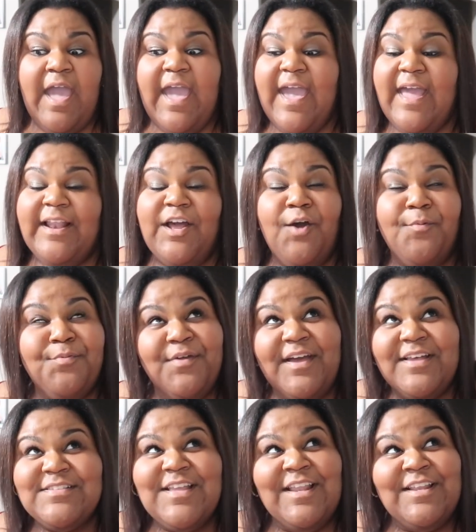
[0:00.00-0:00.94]
And I hope you
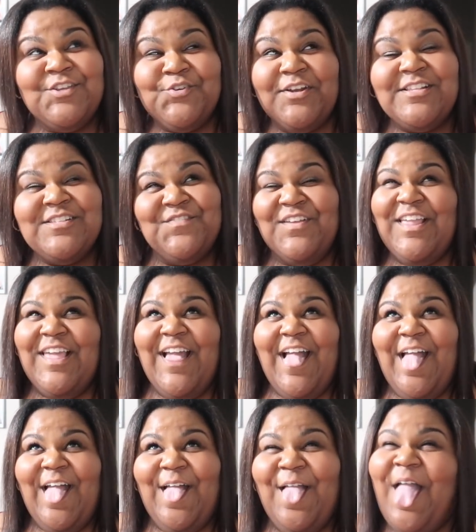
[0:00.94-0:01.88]
guys enjoy this
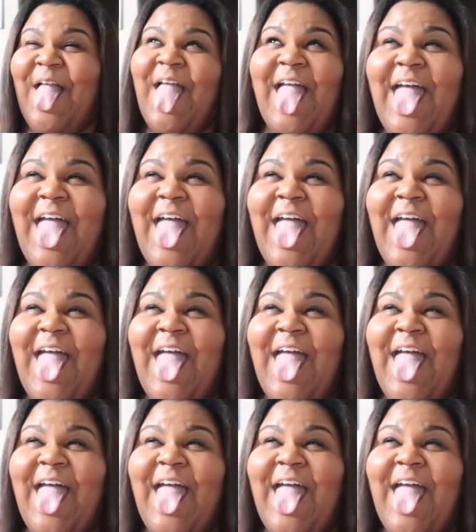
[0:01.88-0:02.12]
video.